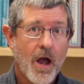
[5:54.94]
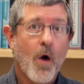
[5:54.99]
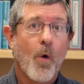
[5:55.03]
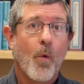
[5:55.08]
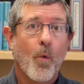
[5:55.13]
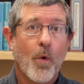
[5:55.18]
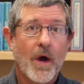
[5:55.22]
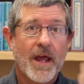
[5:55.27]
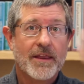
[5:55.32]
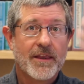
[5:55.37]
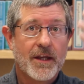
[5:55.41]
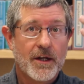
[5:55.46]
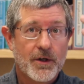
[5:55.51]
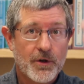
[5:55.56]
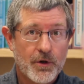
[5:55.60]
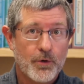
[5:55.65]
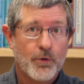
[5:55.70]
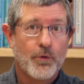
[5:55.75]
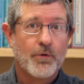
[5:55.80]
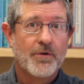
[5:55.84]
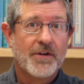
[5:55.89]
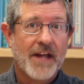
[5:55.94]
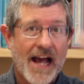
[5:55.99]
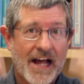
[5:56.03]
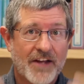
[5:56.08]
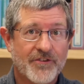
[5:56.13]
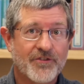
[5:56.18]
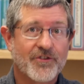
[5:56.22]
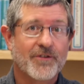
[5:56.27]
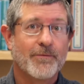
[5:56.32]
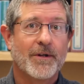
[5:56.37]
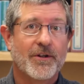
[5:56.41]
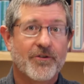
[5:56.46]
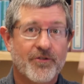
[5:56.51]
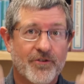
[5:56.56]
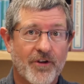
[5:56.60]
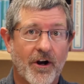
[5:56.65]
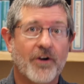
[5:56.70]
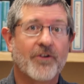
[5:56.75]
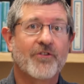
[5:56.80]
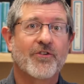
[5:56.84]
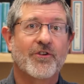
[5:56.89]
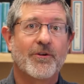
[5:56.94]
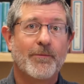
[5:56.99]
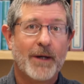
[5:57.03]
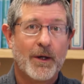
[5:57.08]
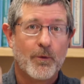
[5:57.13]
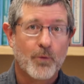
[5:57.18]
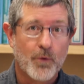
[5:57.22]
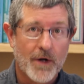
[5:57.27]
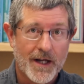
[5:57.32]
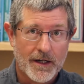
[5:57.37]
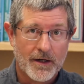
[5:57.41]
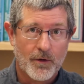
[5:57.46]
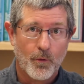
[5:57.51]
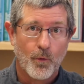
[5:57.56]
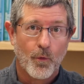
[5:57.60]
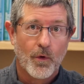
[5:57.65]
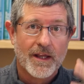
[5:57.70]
when the New Testament starts to be written,